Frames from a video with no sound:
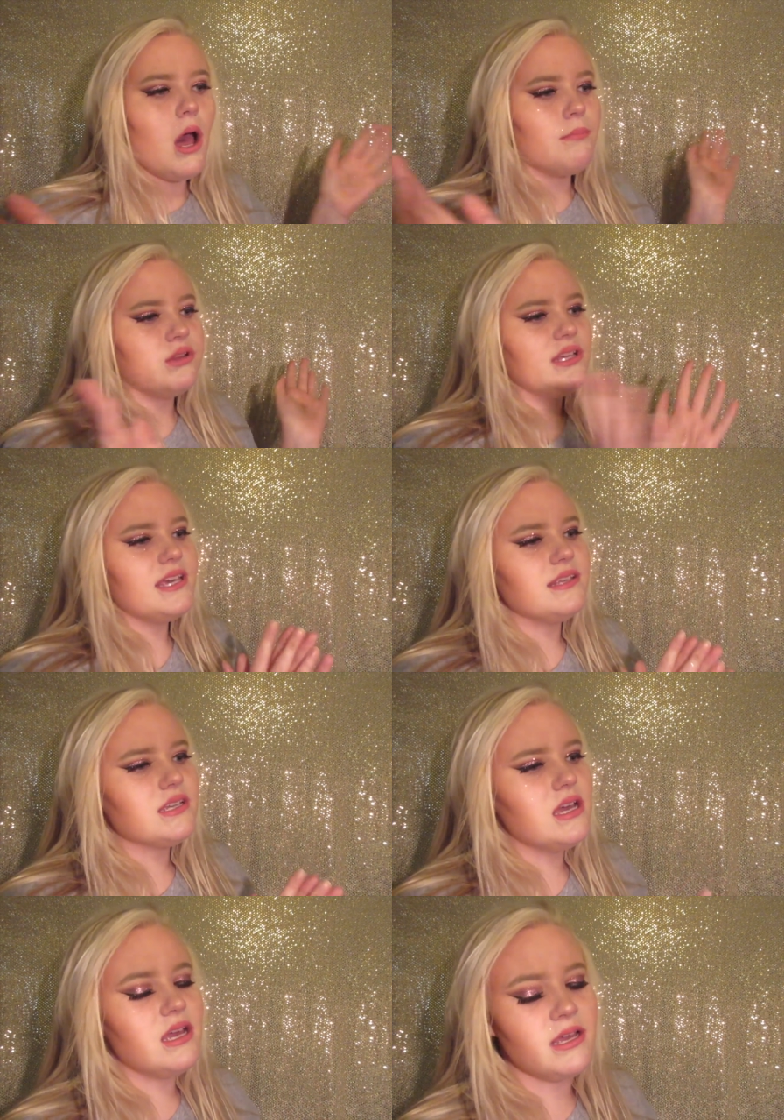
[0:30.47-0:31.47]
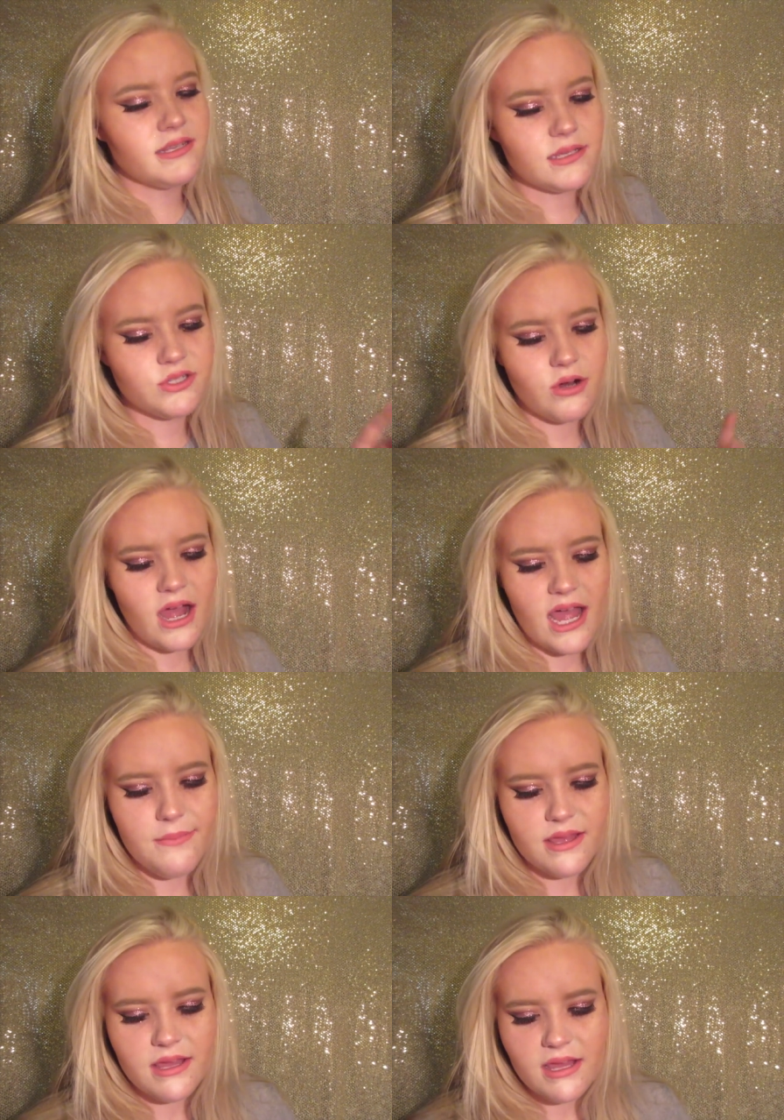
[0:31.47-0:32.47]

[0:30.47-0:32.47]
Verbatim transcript: Please subscribe